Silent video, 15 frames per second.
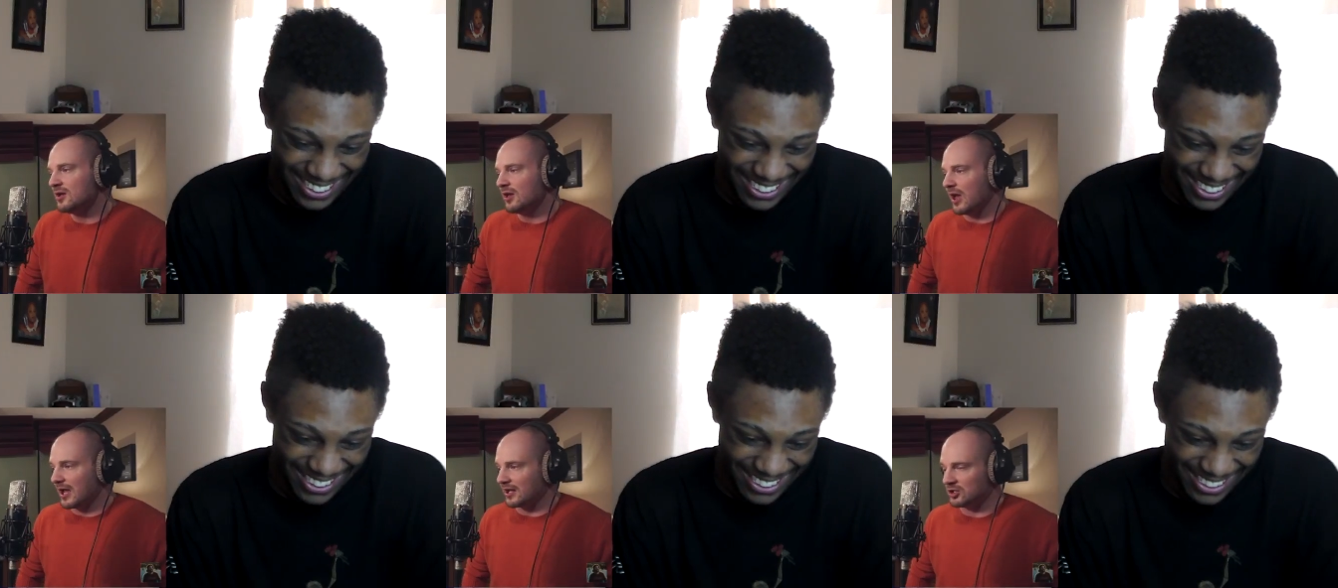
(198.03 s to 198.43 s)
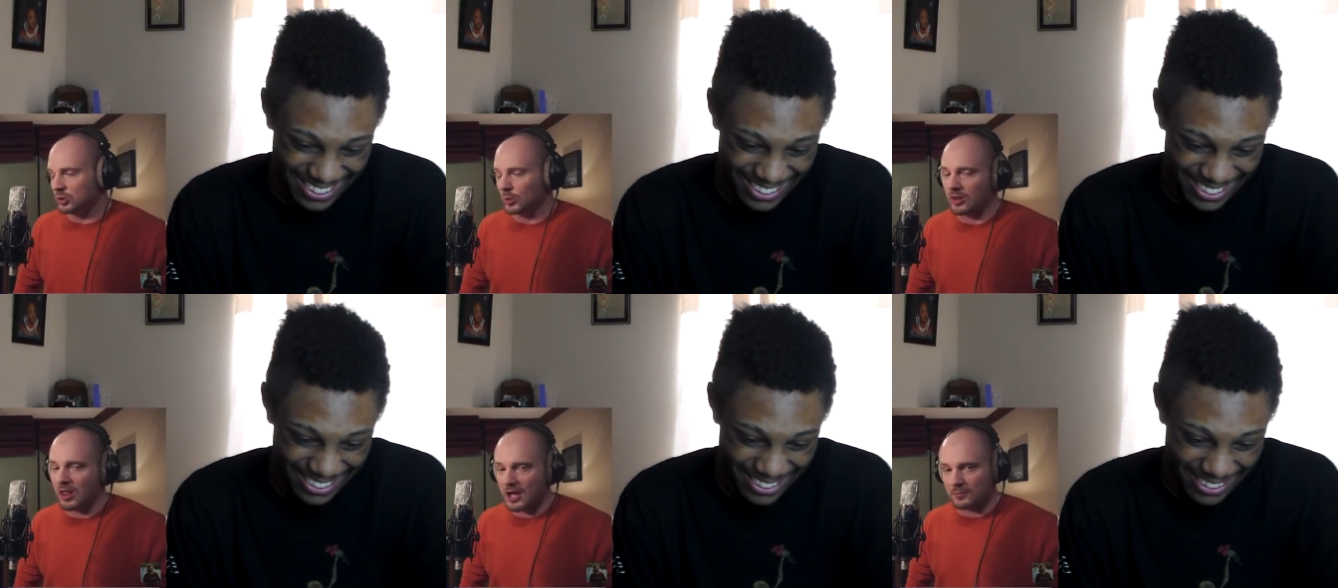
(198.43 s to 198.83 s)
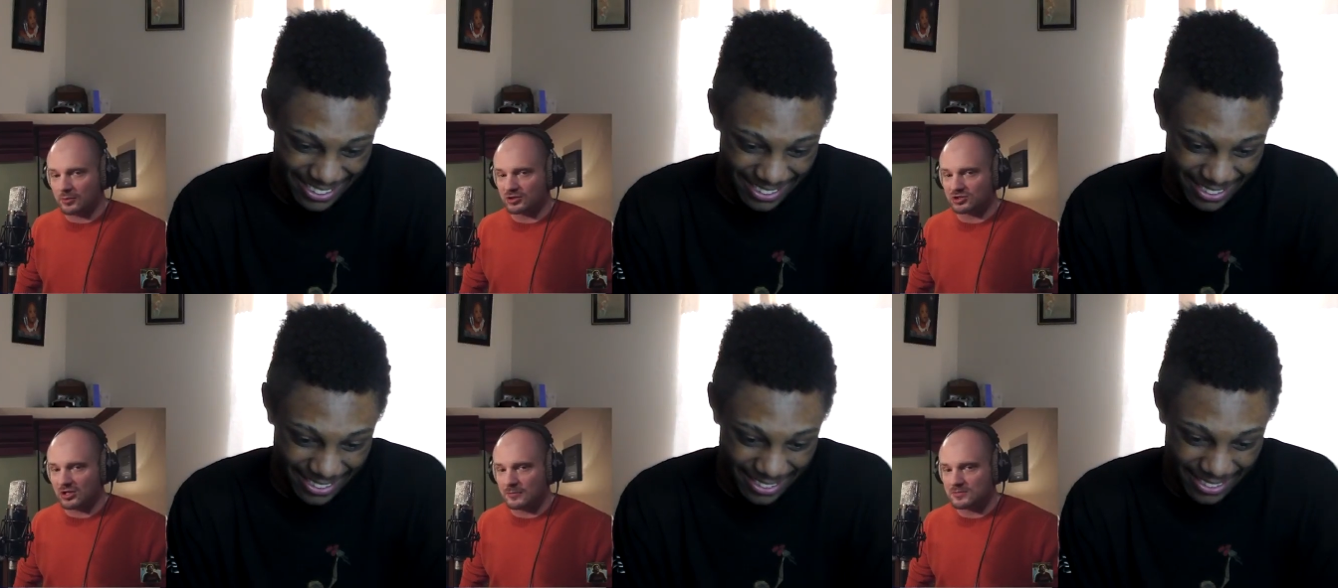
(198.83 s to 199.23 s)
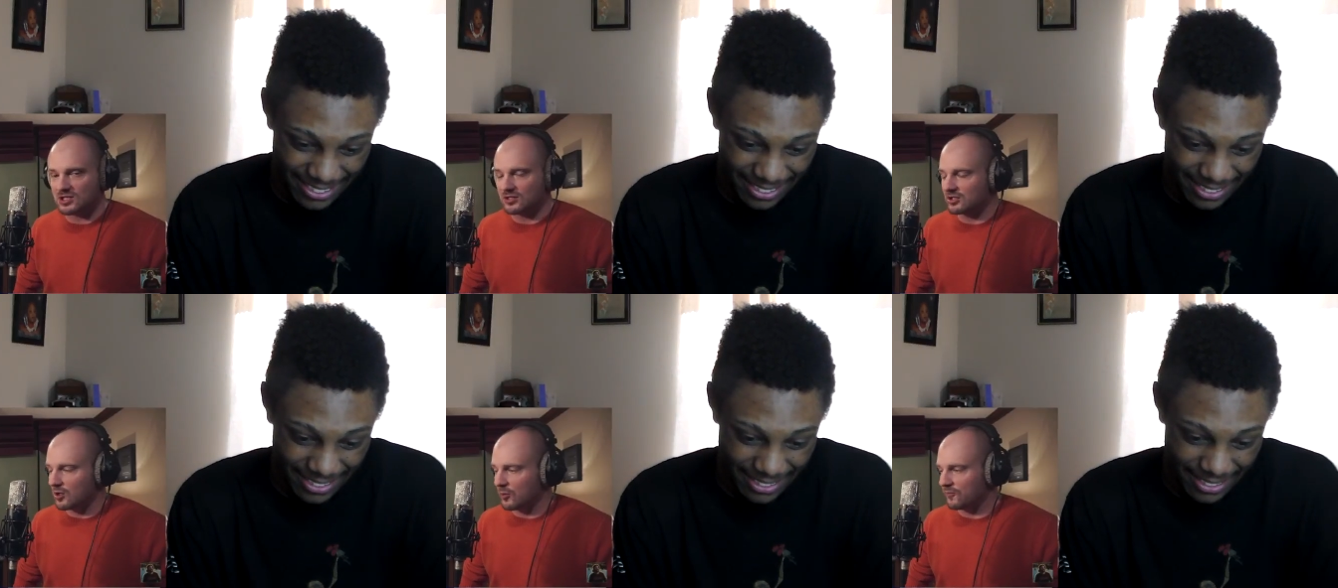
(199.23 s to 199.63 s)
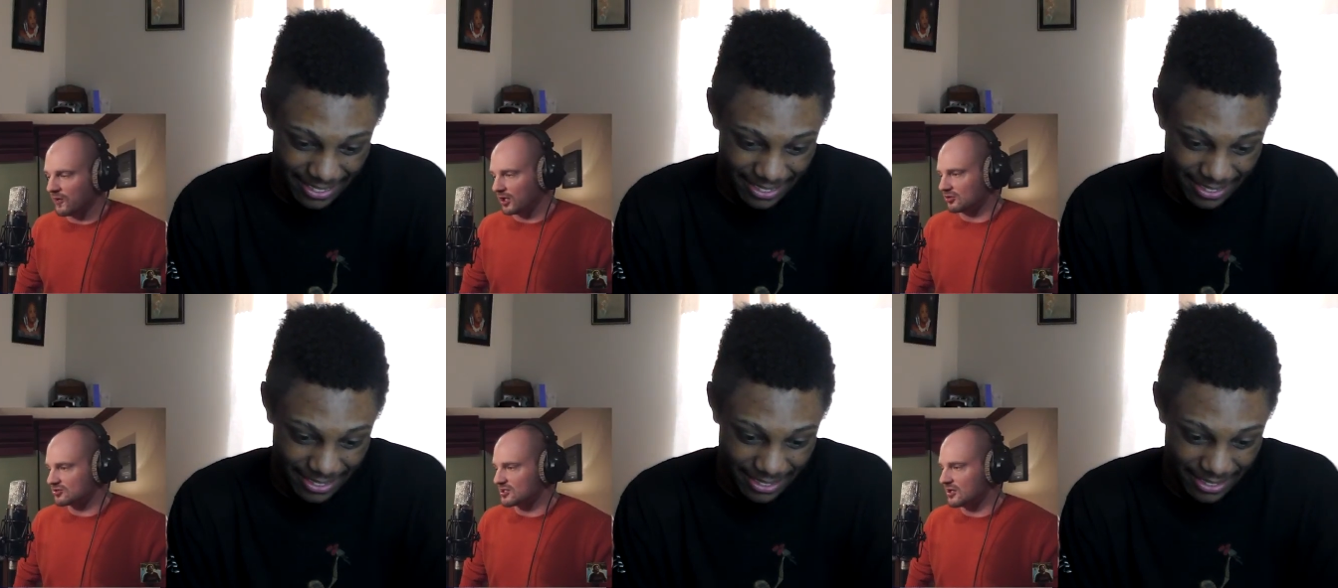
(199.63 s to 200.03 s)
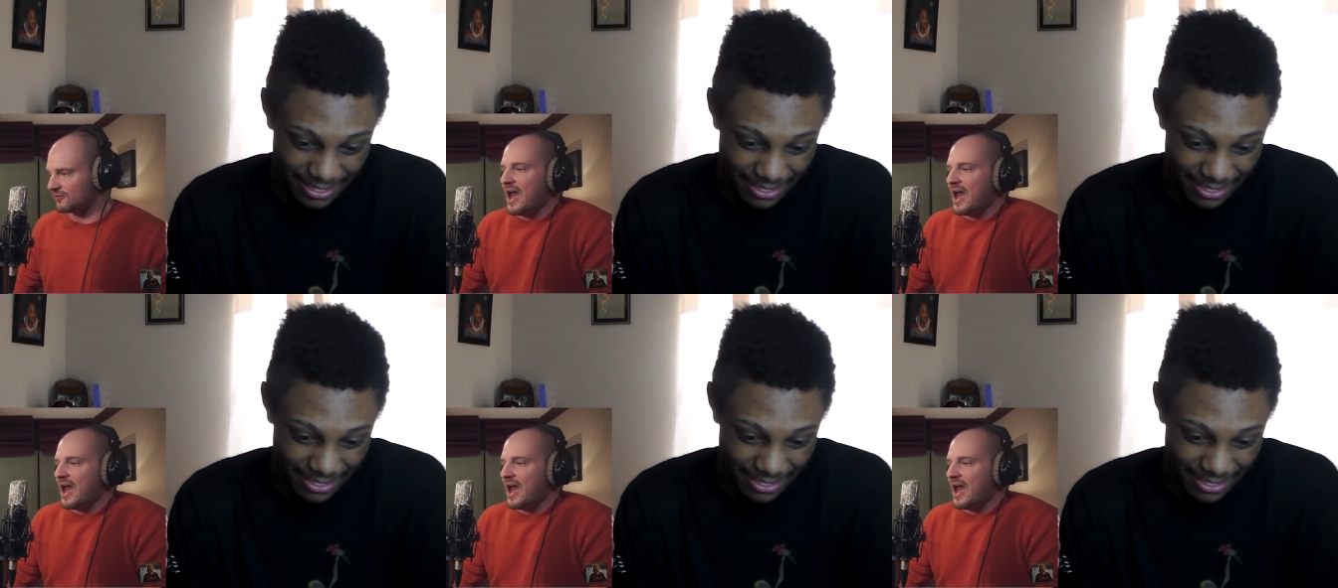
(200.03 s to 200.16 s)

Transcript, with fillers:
Speaker 1: I can do a lot of push-ups. Go fuck yourself.